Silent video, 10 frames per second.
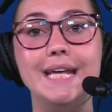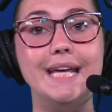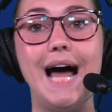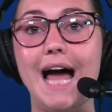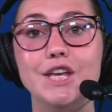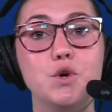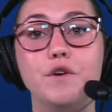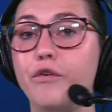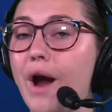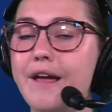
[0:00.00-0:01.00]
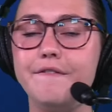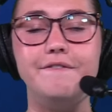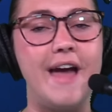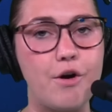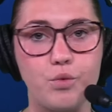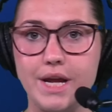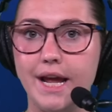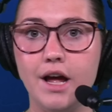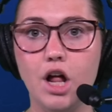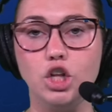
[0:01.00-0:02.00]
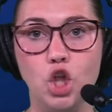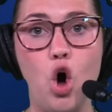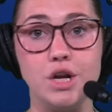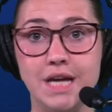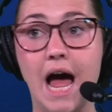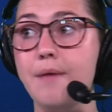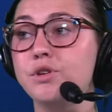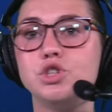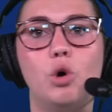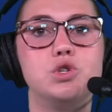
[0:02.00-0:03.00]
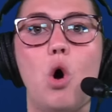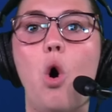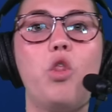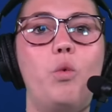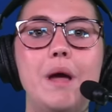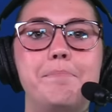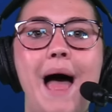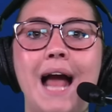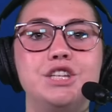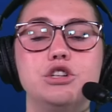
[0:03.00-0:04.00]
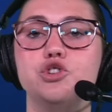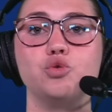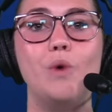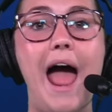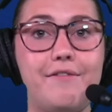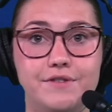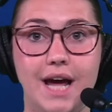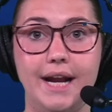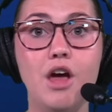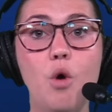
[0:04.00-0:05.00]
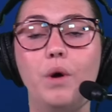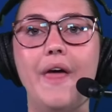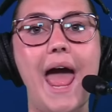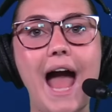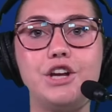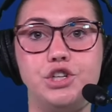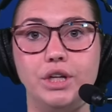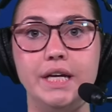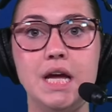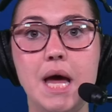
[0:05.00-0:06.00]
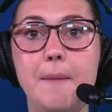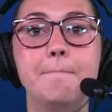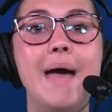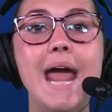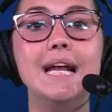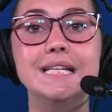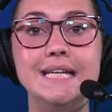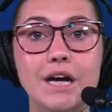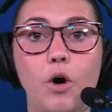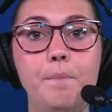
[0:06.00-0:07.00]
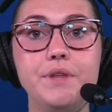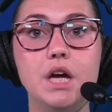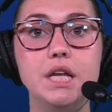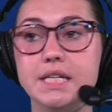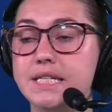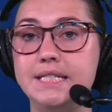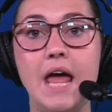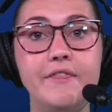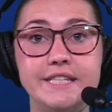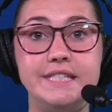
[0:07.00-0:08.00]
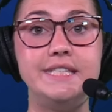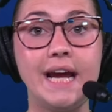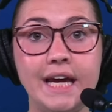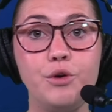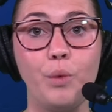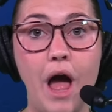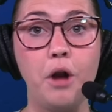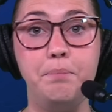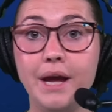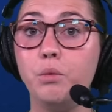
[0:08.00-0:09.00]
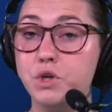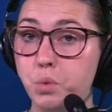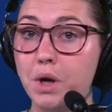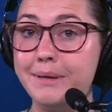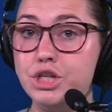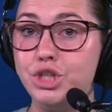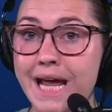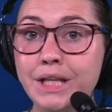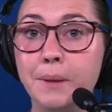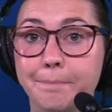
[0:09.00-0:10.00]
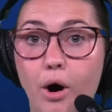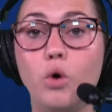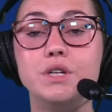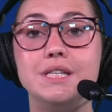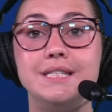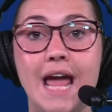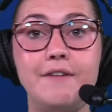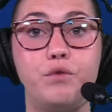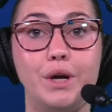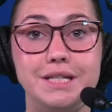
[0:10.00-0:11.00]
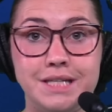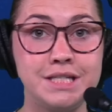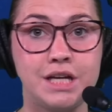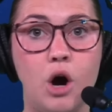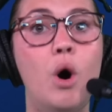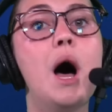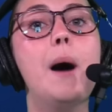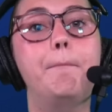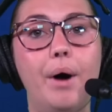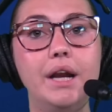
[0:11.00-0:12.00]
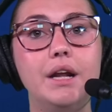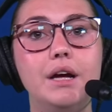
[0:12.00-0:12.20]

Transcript: to get Aiyuk for a very long time. This goes all the way back to draft night when they actually made a deal to send the second round pick, which would have been Jalen Polk, to San Francisco, but